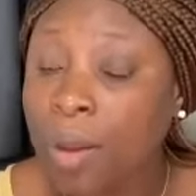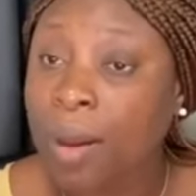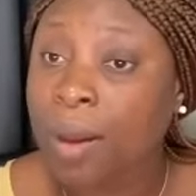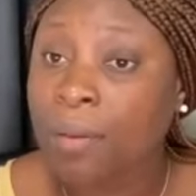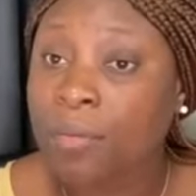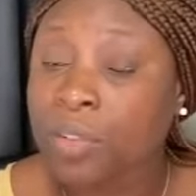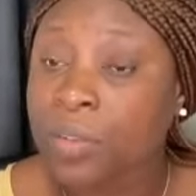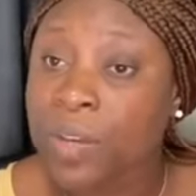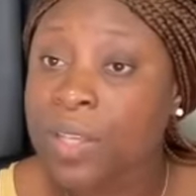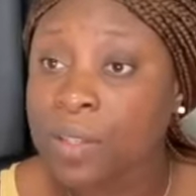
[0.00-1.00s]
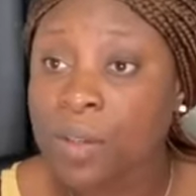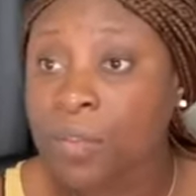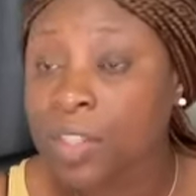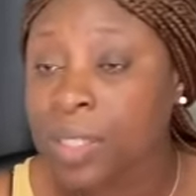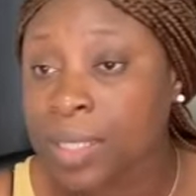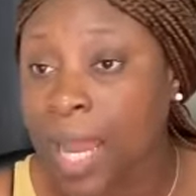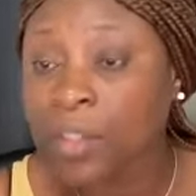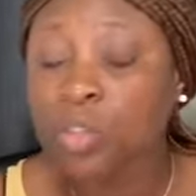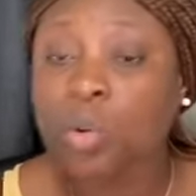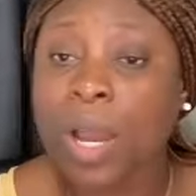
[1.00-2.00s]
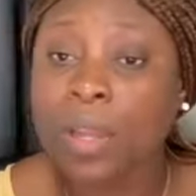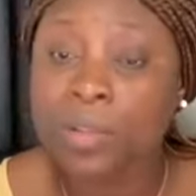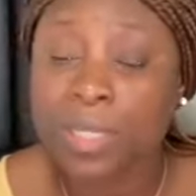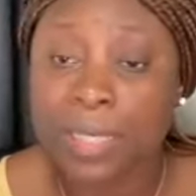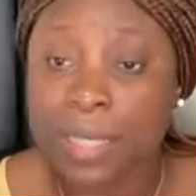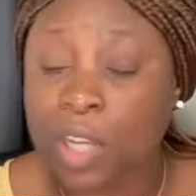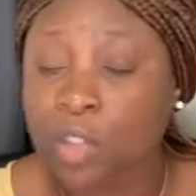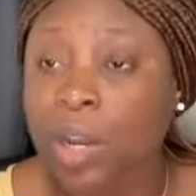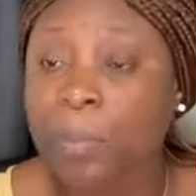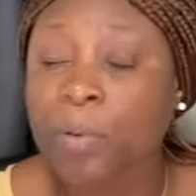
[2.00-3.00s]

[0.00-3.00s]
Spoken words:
University of Saskatchewan or Saskatchewan